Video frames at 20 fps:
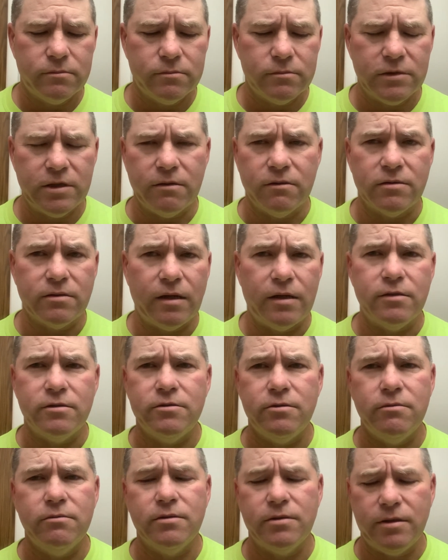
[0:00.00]
you know, stays
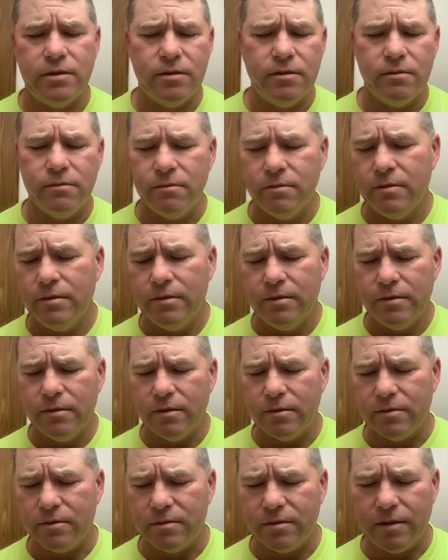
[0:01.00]
juicy and
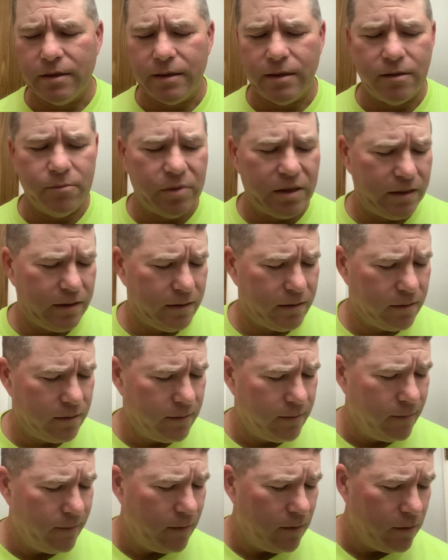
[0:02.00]
doesn't stick in a pan.
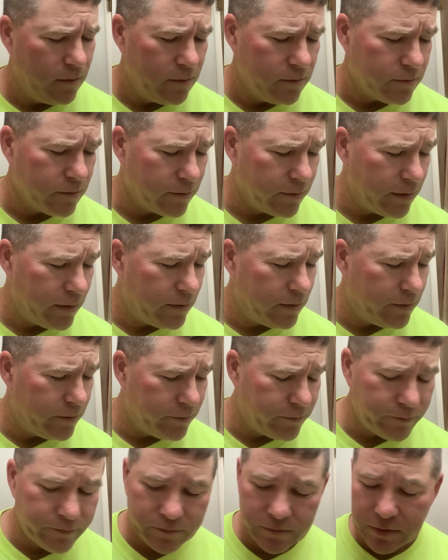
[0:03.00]
So
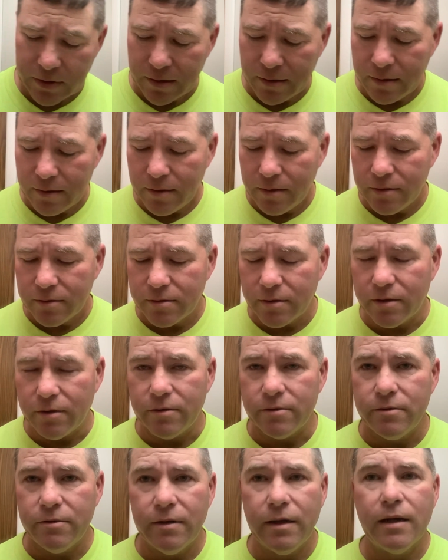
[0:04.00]
anywho, so
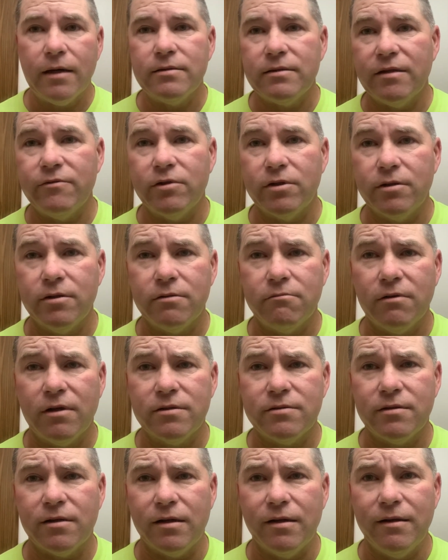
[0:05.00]
you guys have a good
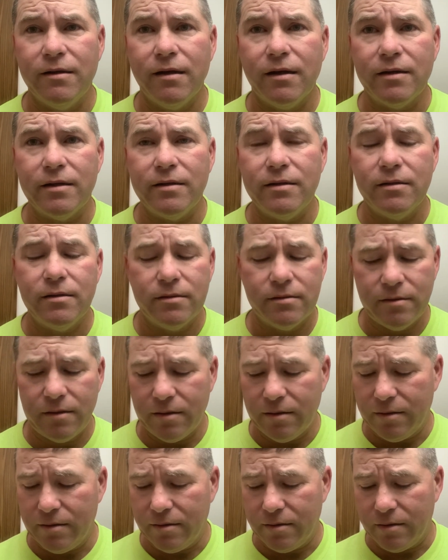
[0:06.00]
rest of the night,
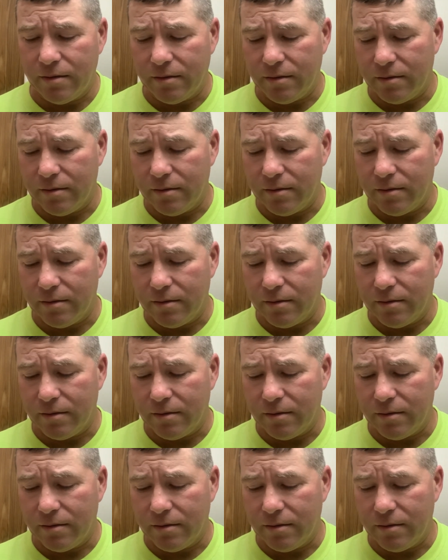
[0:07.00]
and